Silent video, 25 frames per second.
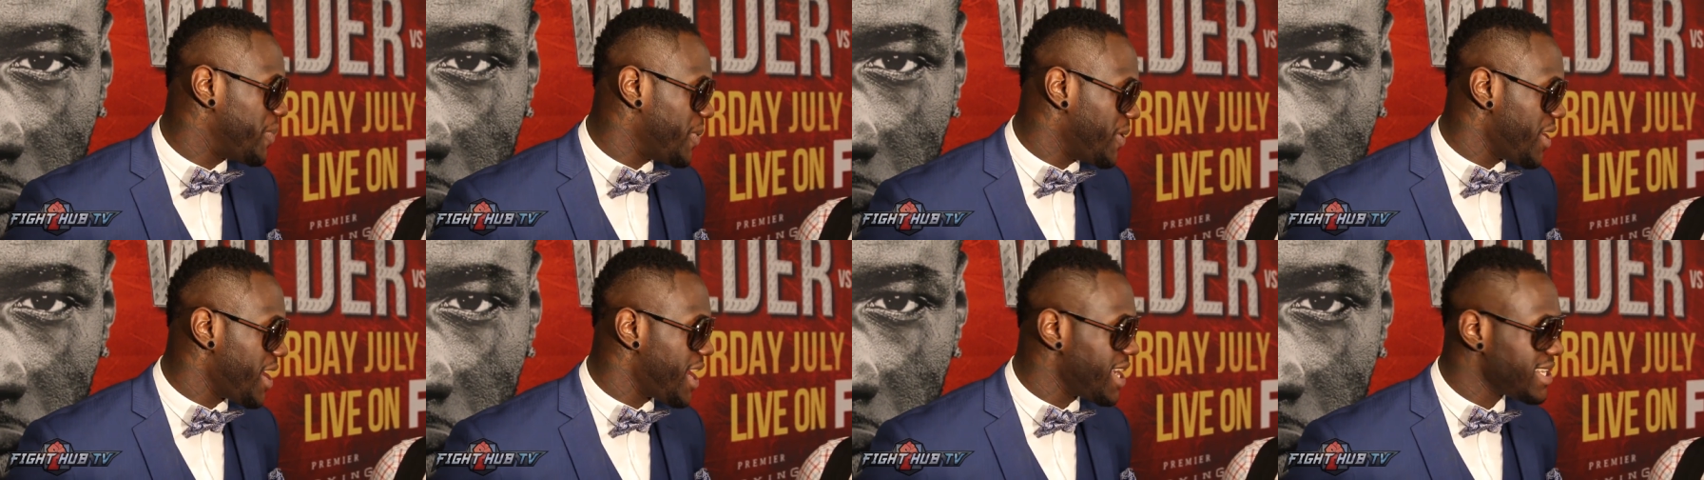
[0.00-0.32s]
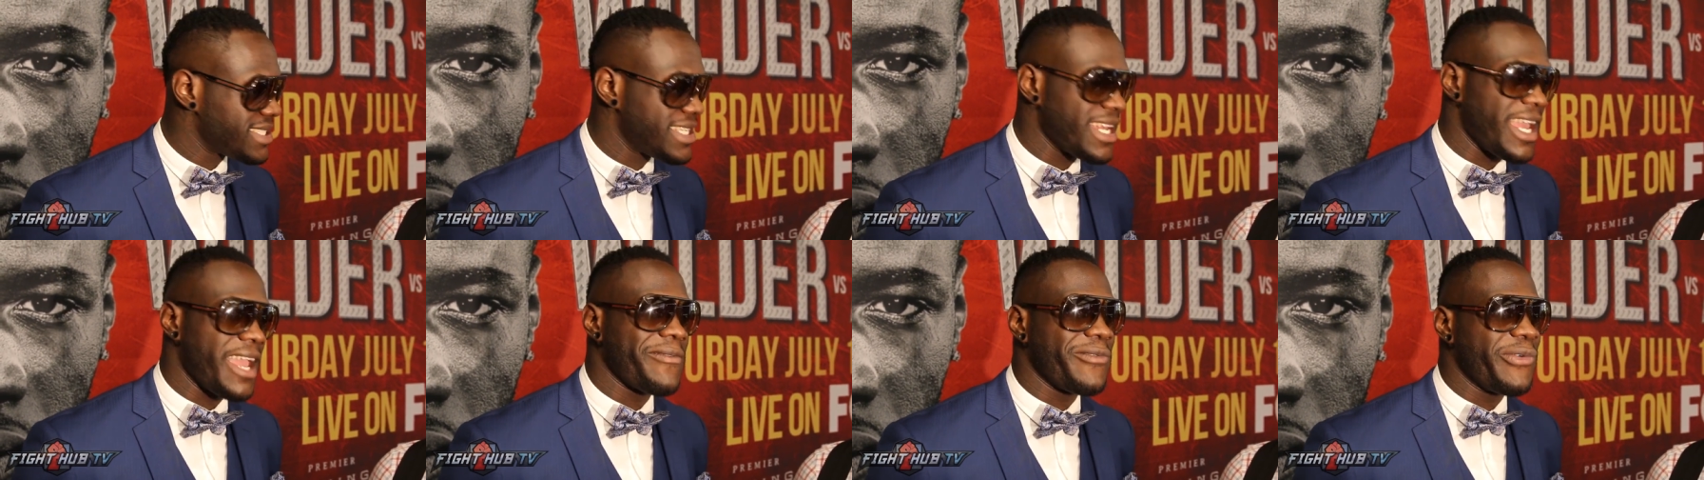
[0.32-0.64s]
part
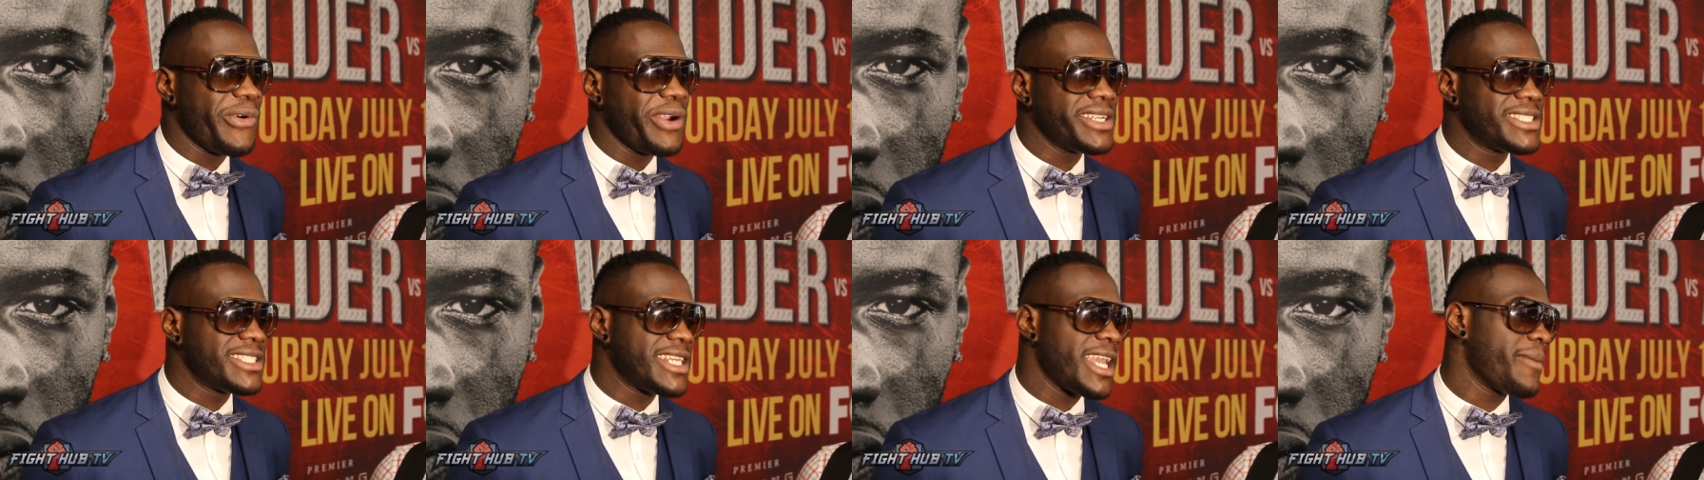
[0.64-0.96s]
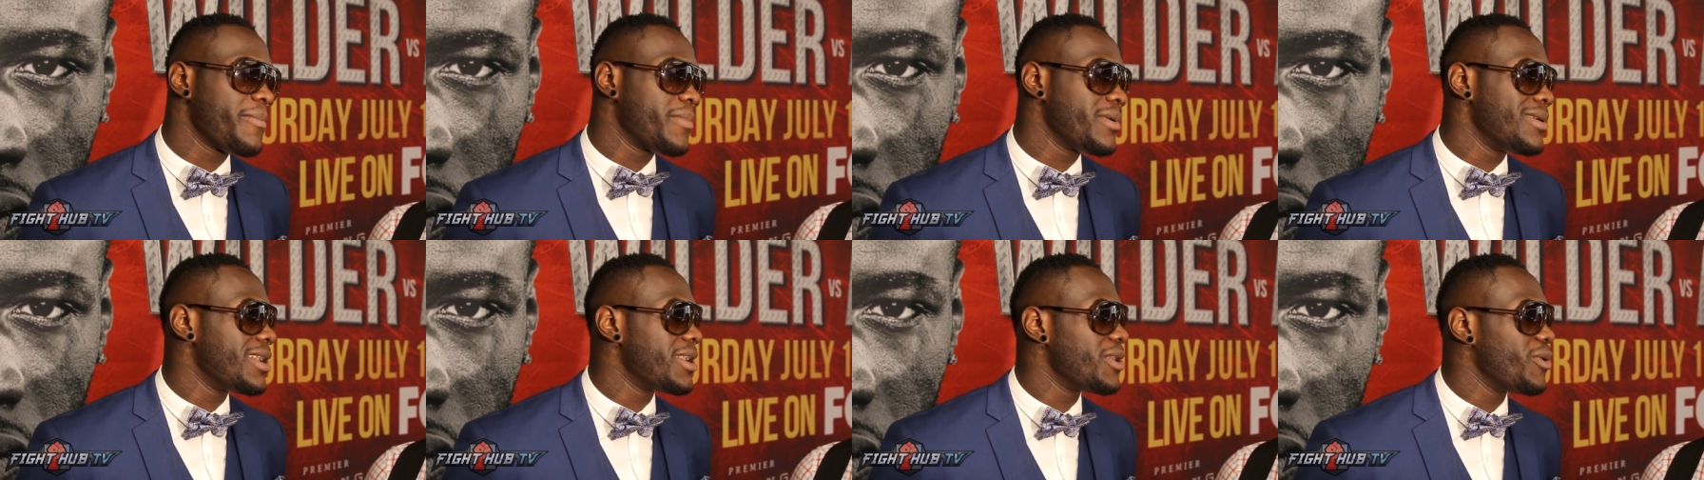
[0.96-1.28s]
as the heavyweight
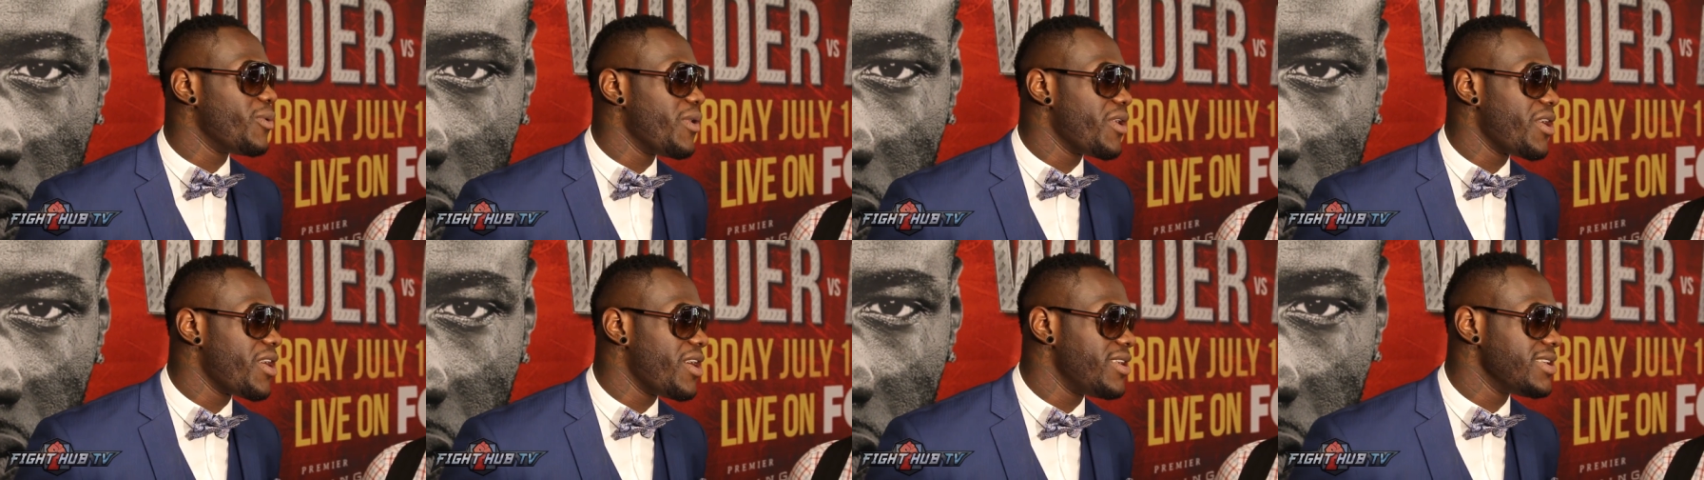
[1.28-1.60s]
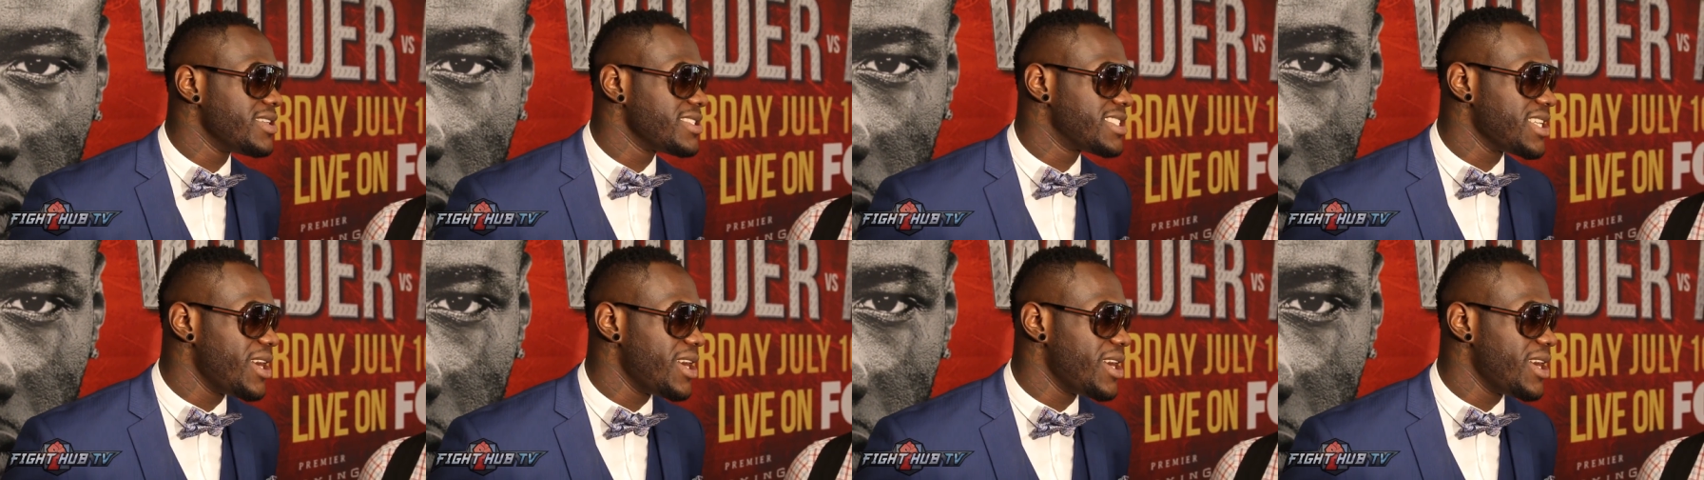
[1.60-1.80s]
champion of the world.